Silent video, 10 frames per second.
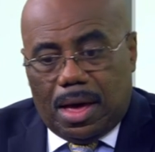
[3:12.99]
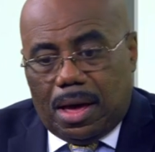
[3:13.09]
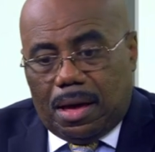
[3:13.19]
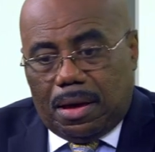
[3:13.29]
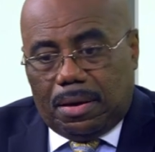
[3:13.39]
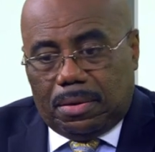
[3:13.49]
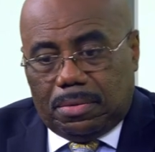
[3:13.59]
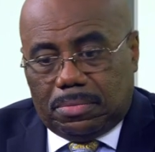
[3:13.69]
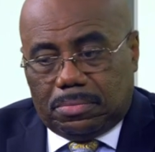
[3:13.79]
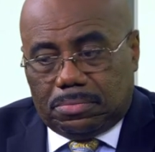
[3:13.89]

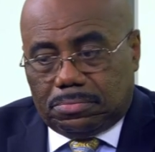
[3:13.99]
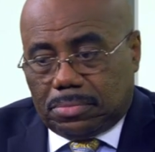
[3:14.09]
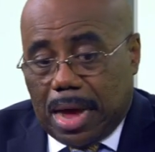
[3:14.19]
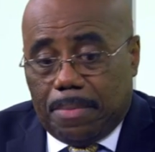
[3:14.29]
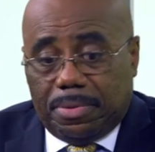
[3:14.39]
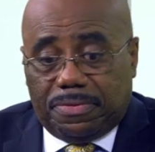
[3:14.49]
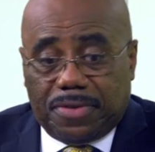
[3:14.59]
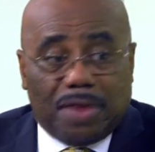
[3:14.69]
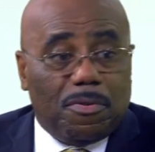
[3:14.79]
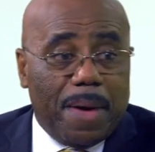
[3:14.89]
I'm the
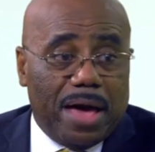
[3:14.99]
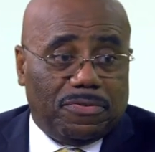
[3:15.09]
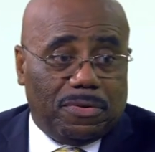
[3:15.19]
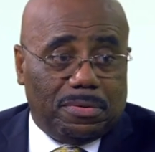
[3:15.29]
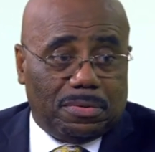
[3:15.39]
son of a pastor.